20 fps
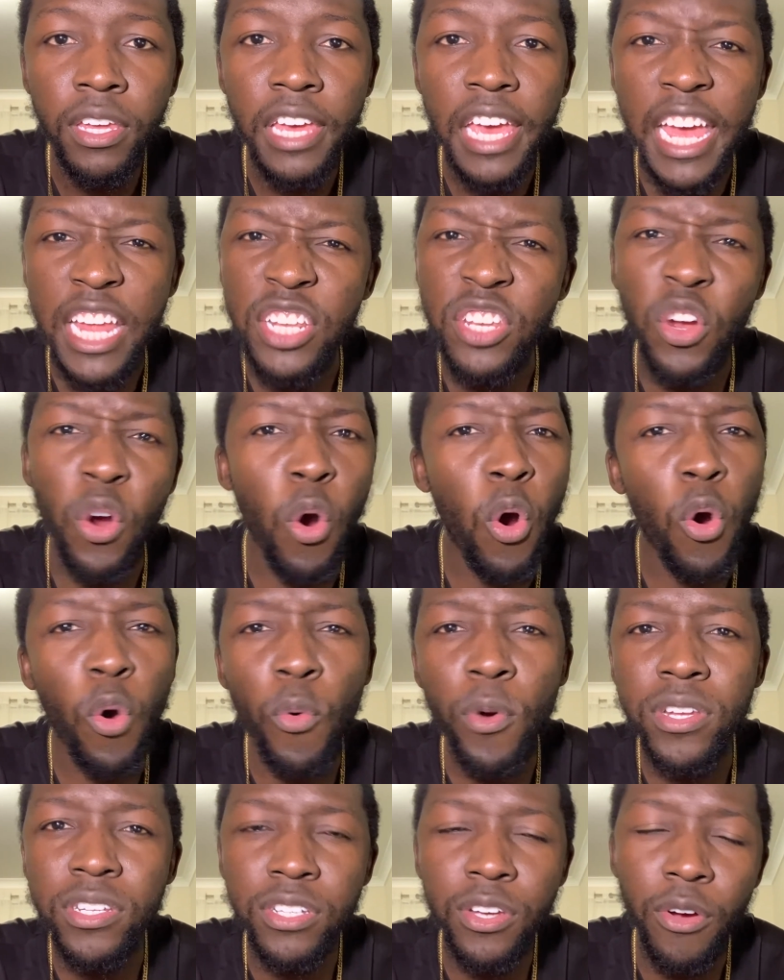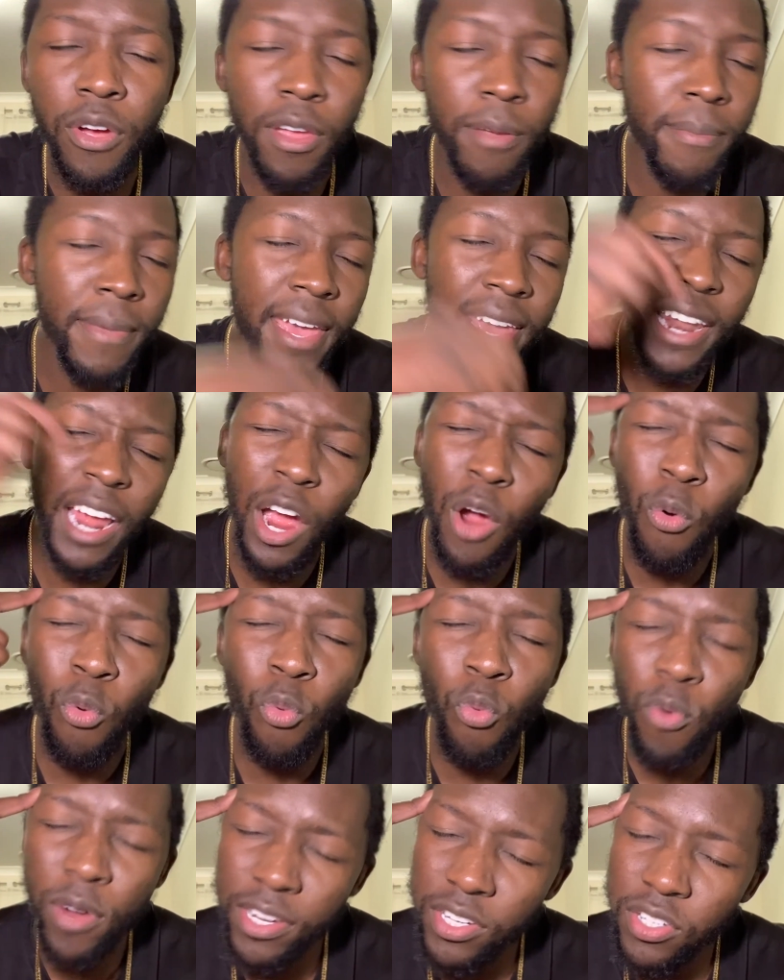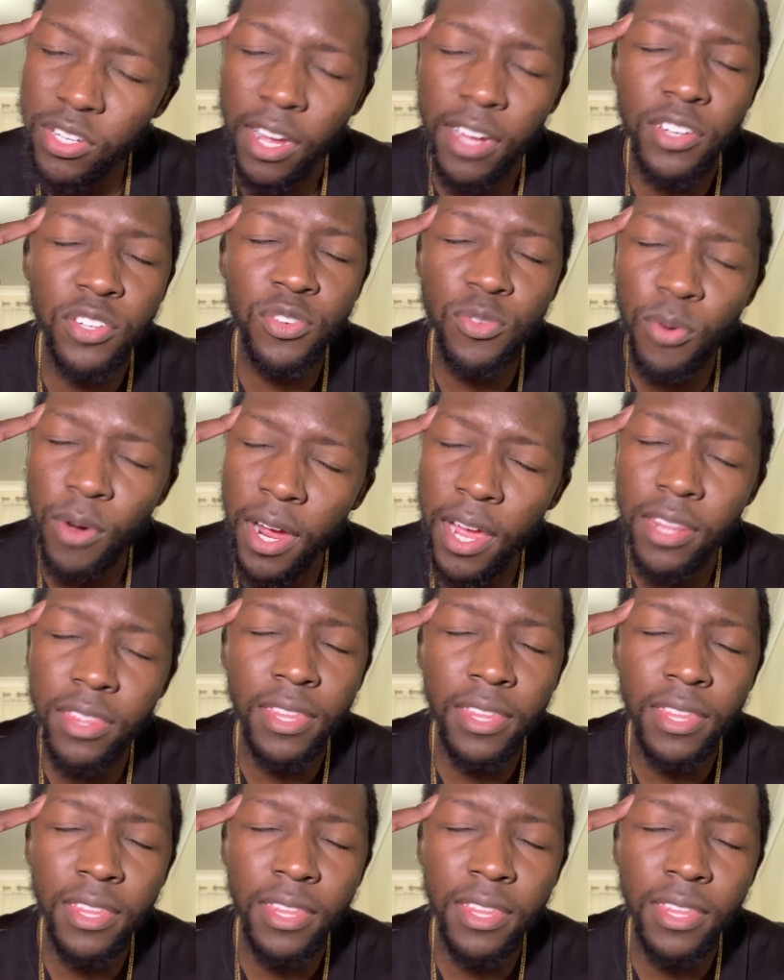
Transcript: and you're always going, man, I wish I tried